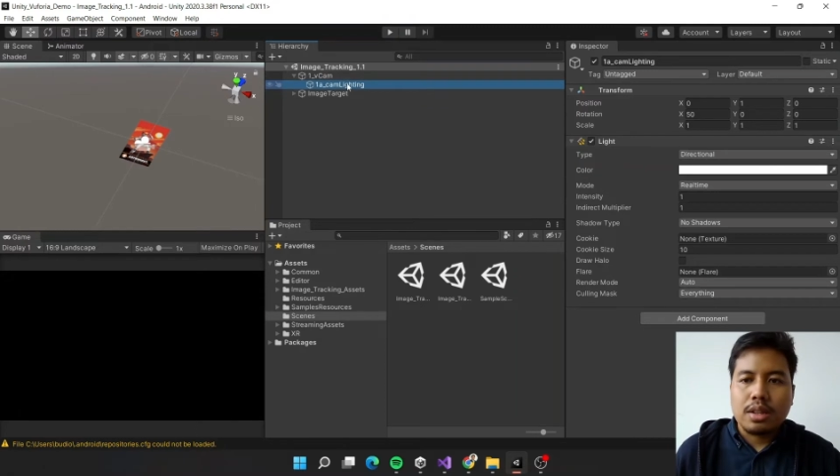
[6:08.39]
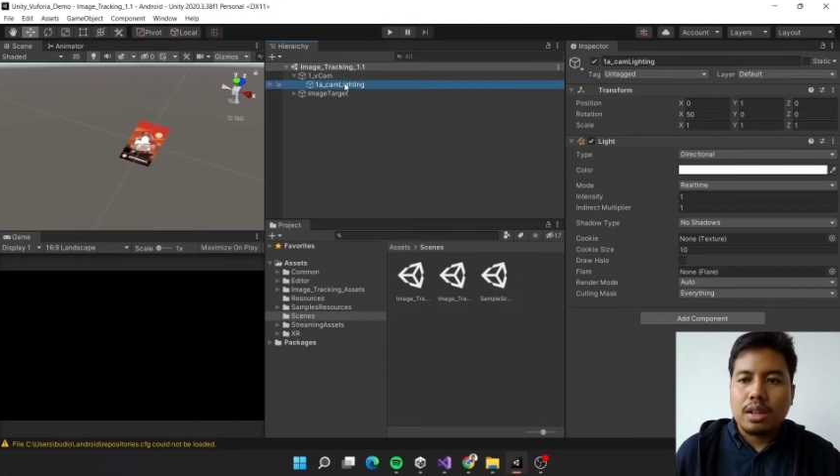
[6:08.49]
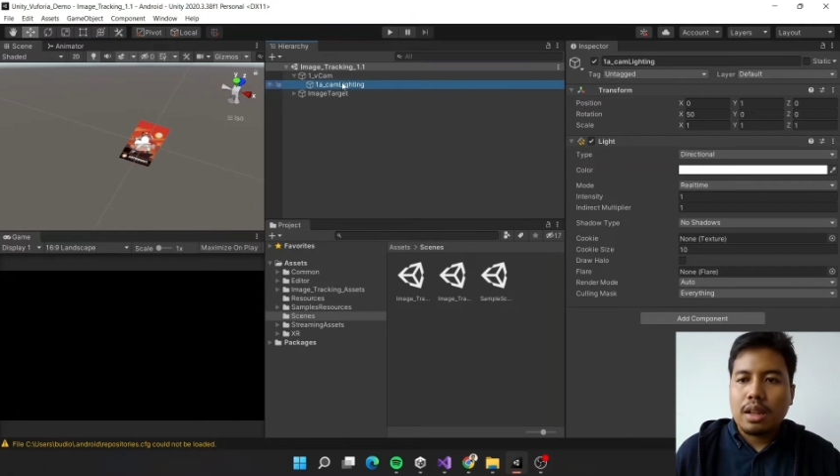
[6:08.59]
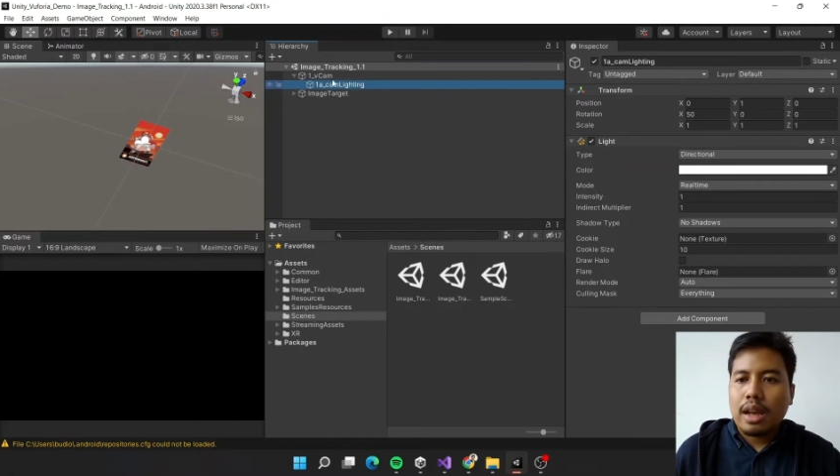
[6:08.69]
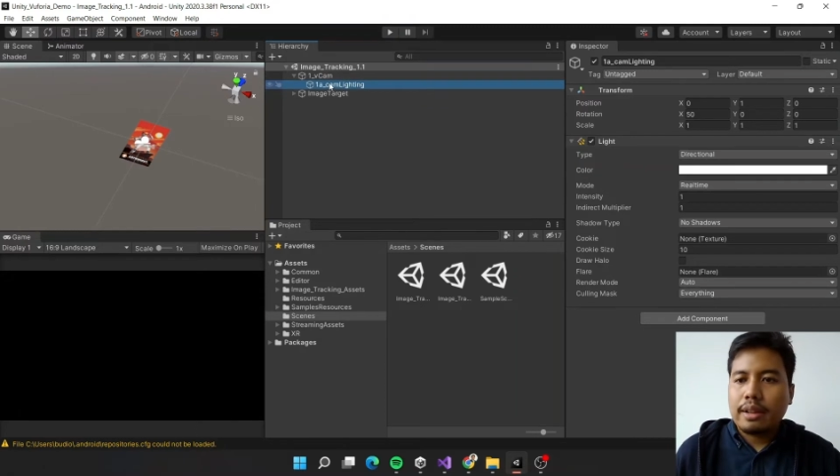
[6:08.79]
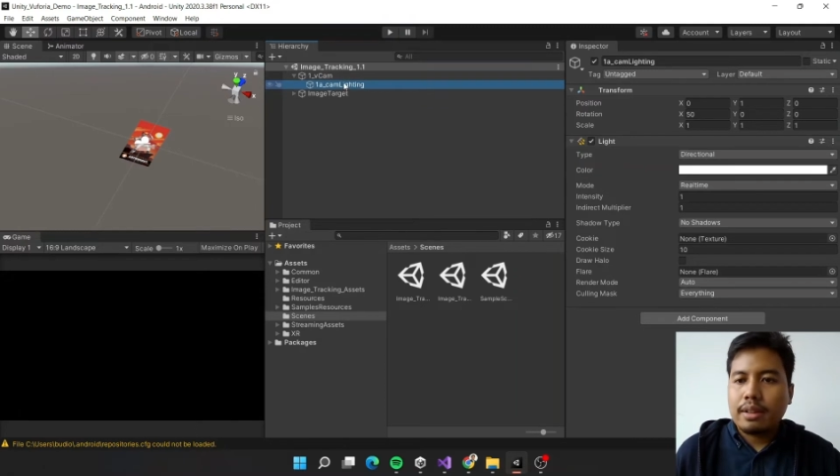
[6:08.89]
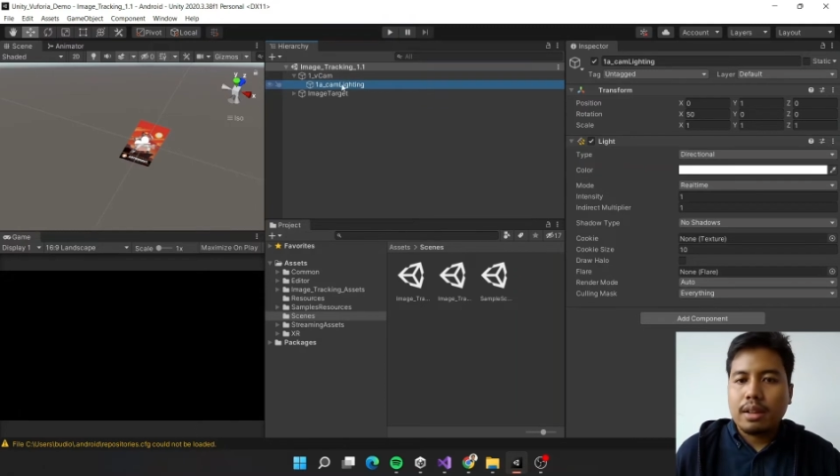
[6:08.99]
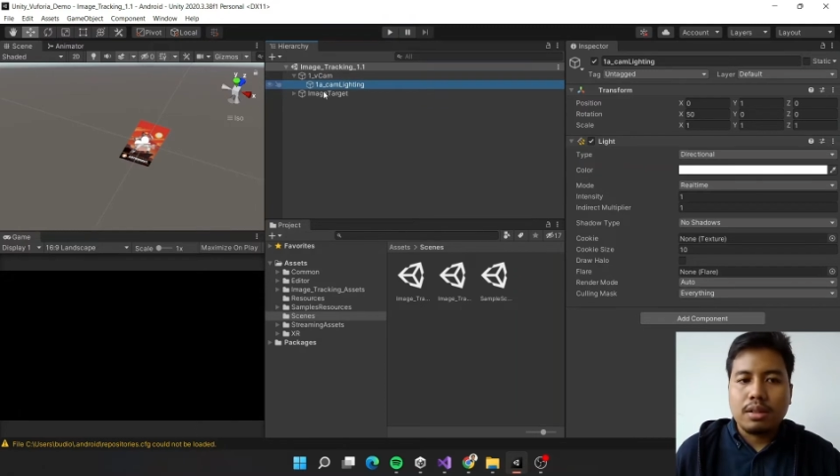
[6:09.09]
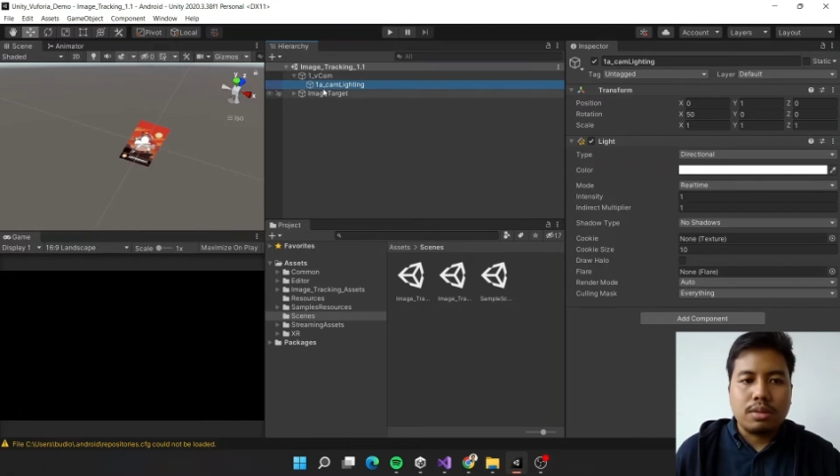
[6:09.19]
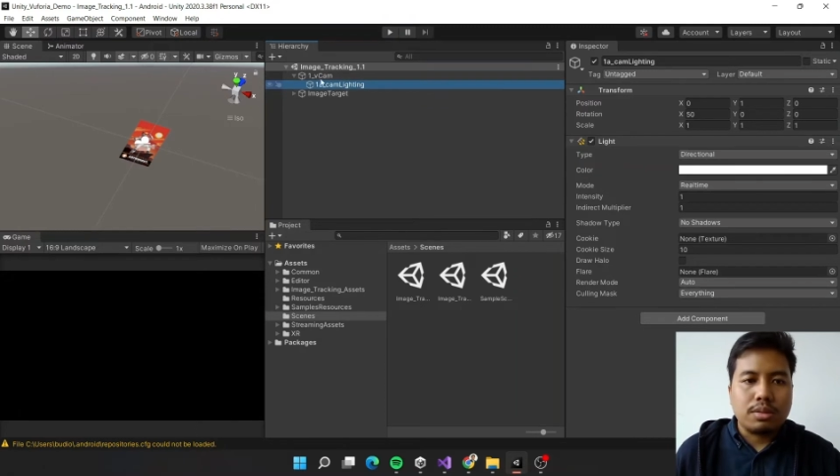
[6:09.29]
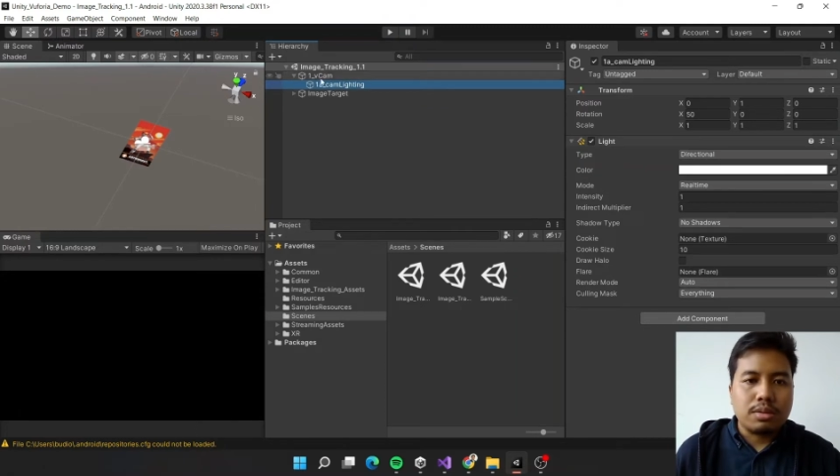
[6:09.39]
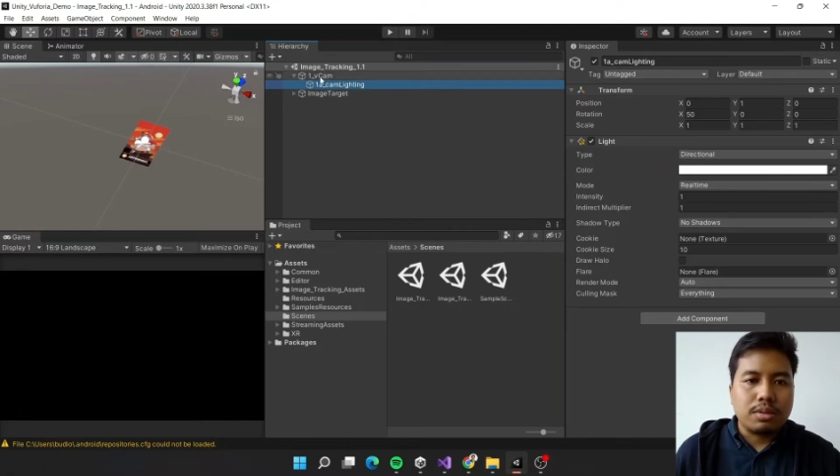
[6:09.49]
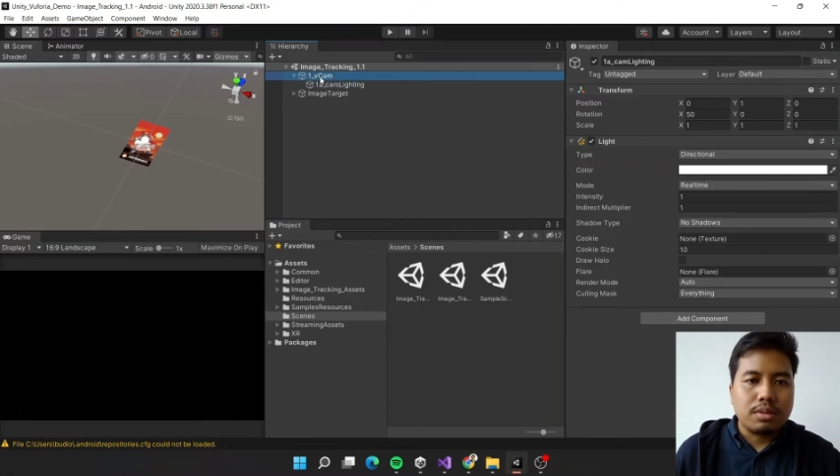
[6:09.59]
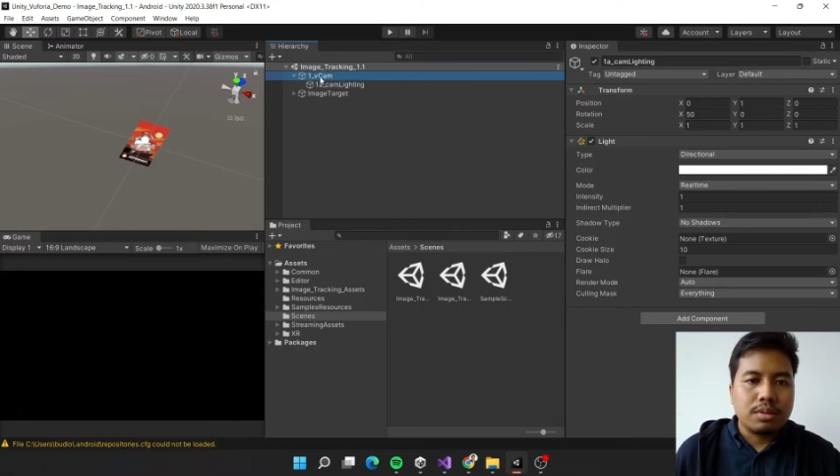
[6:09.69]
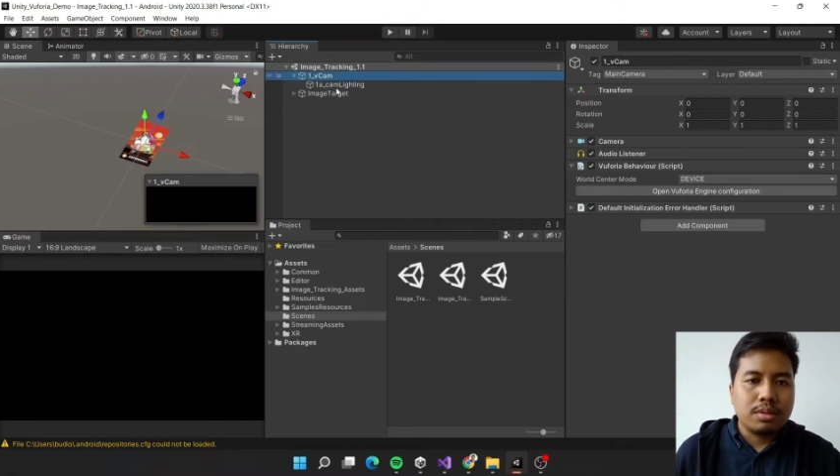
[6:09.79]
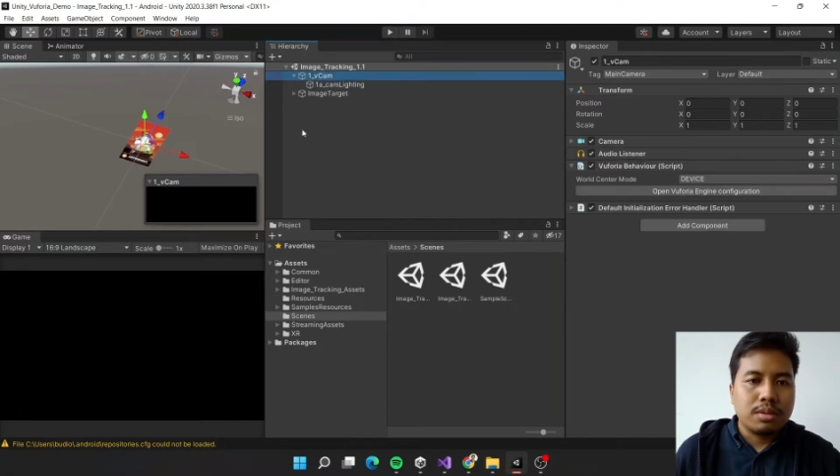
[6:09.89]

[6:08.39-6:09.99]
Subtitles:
lighting to